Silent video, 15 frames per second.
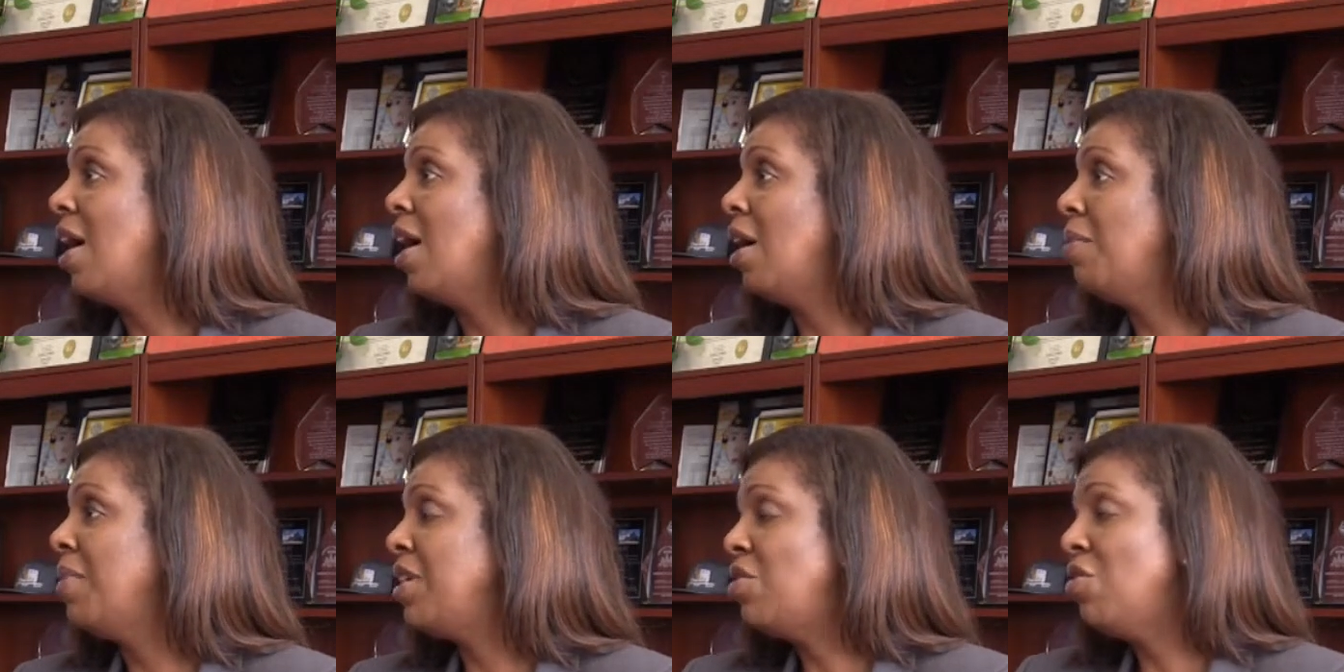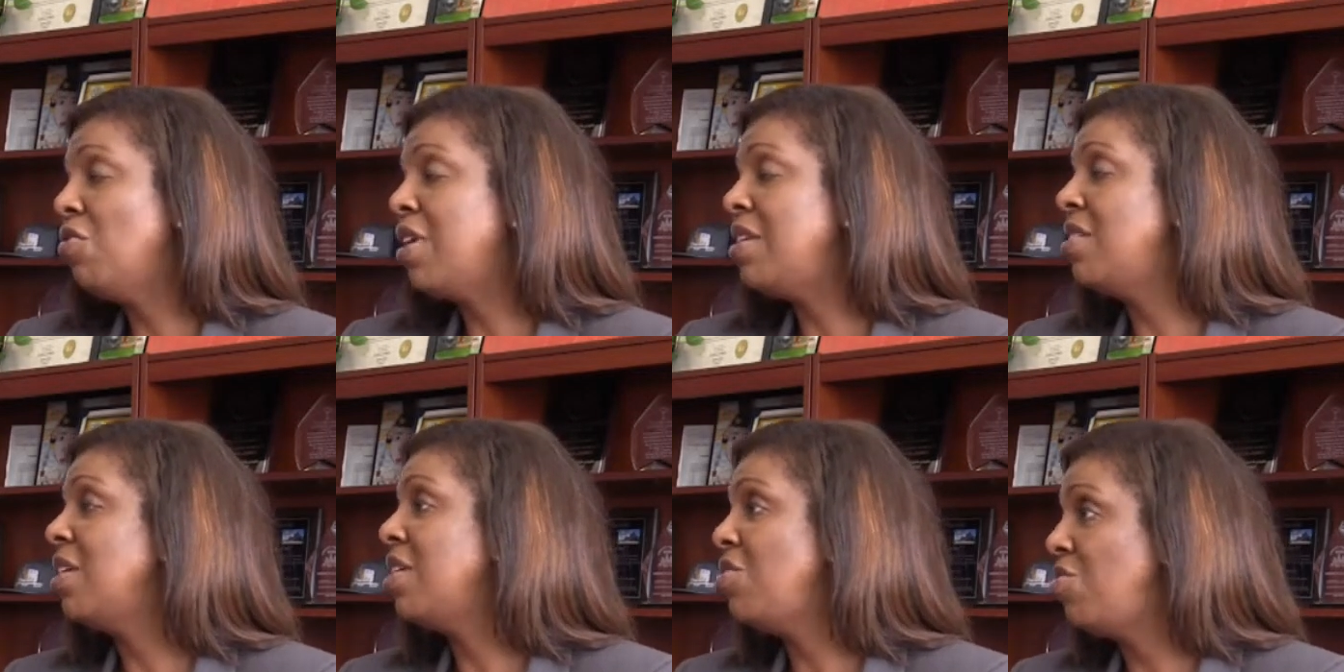and to
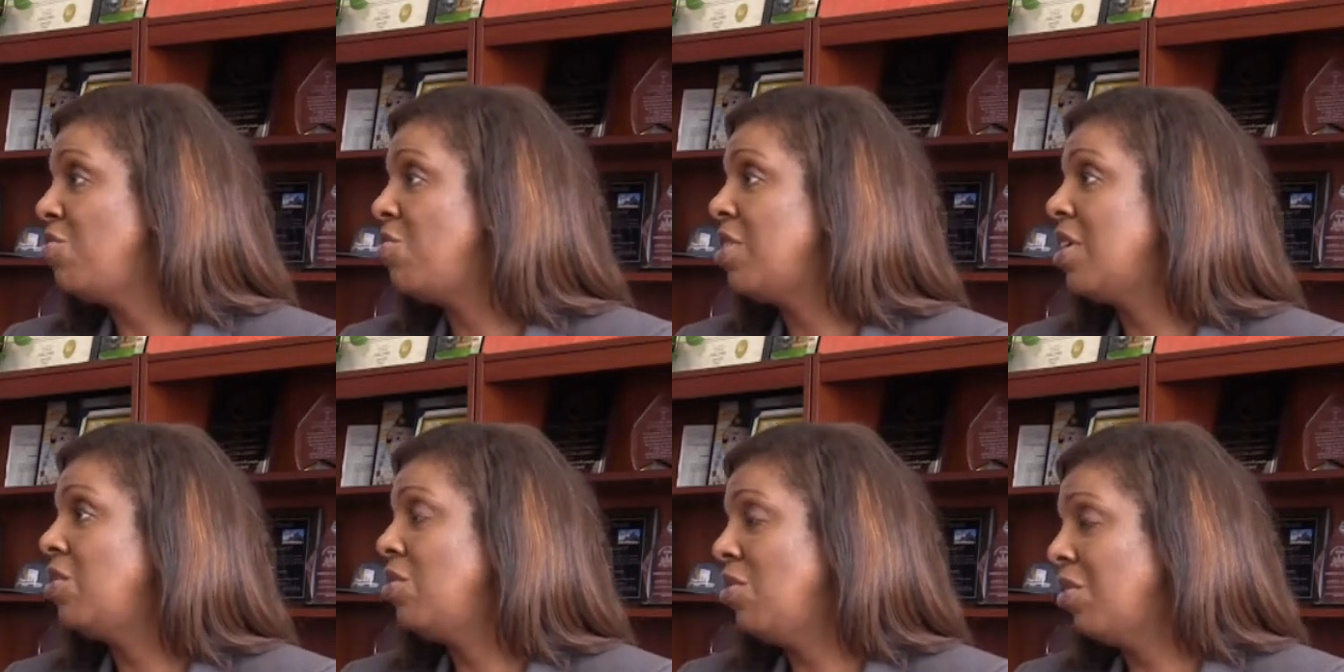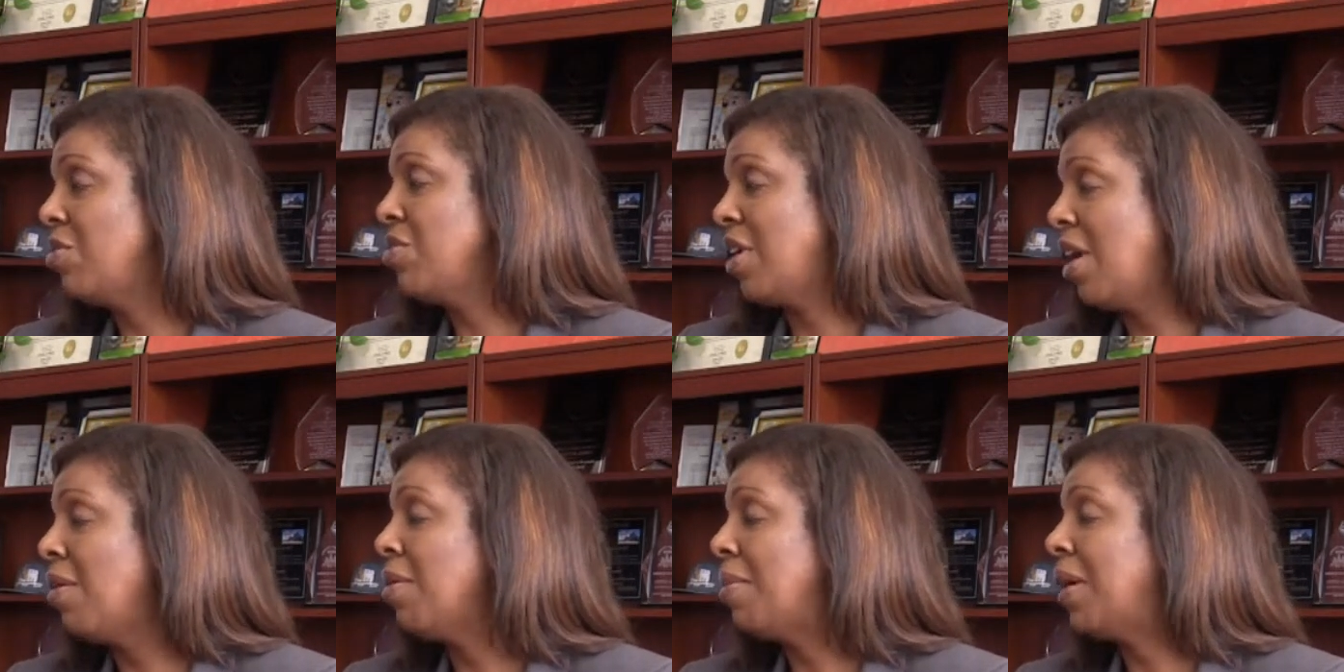raise the issues that New Yorkers
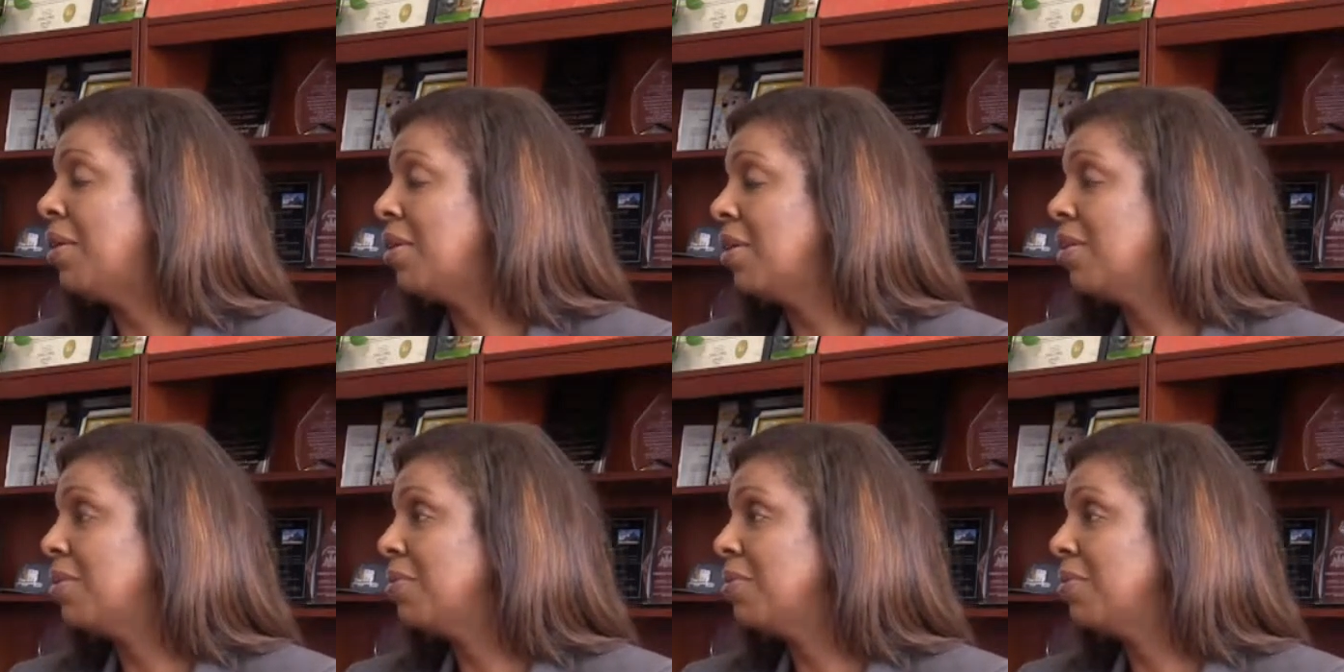care about.